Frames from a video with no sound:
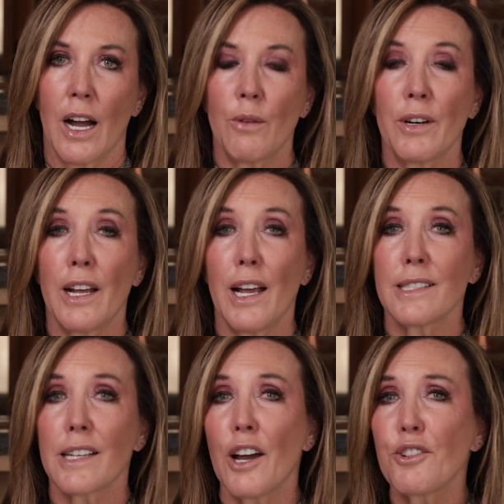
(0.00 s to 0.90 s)
I want to
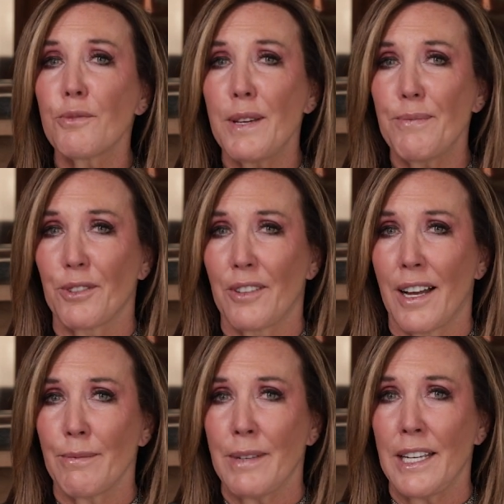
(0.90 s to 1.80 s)
ask other people
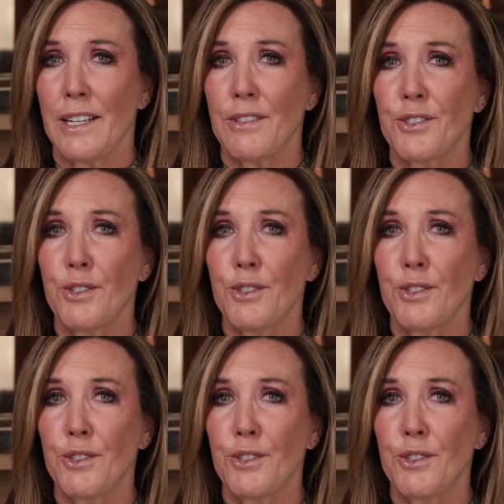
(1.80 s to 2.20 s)
like me